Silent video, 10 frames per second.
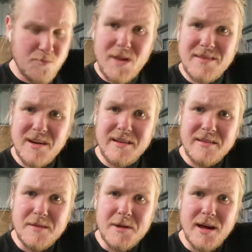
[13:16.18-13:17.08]
that's going to
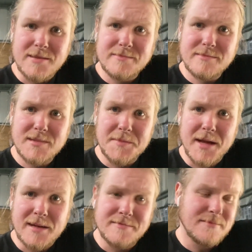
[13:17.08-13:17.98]
see me out. I'm
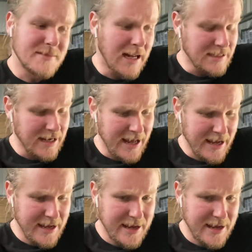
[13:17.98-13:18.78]
done. Done today.